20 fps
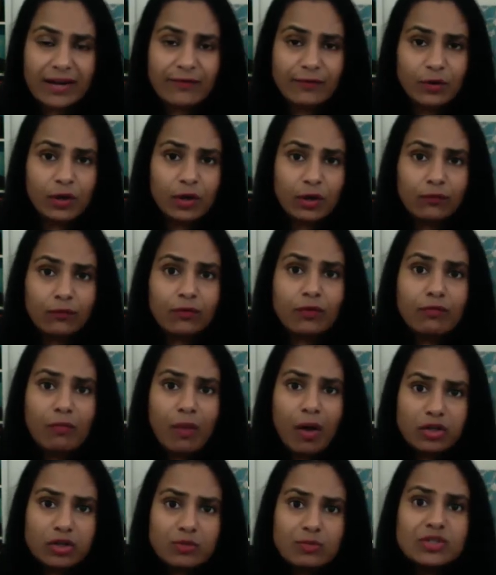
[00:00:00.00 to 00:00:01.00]
If you hear it from
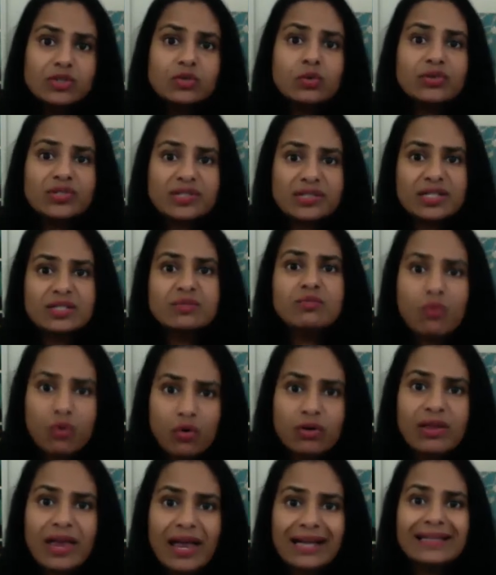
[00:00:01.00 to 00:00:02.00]
multiple sources, it's
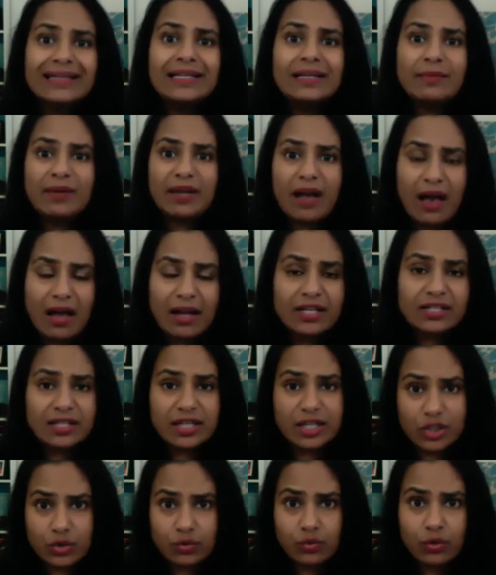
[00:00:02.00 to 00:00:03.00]
more likely to be
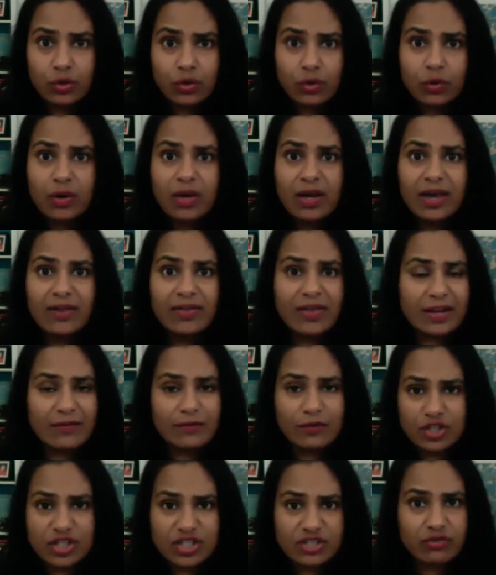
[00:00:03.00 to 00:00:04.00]
honestly true than if you
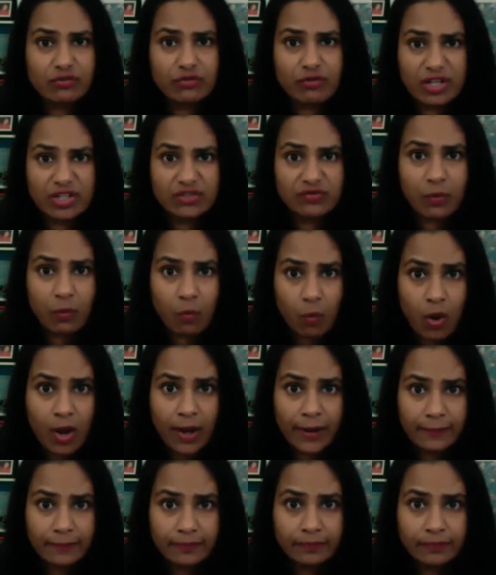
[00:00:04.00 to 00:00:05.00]
just trust from
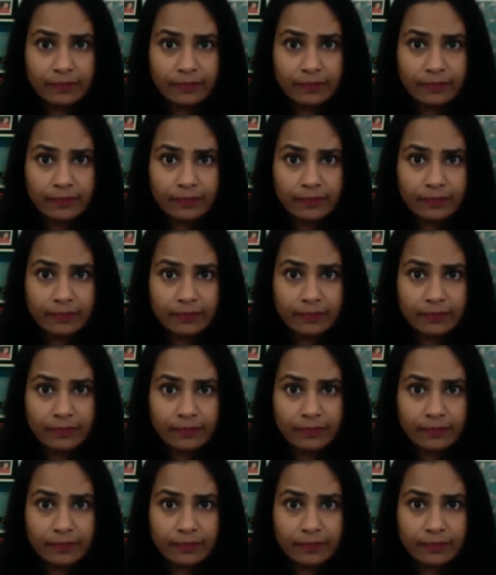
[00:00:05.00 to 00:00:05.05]
one.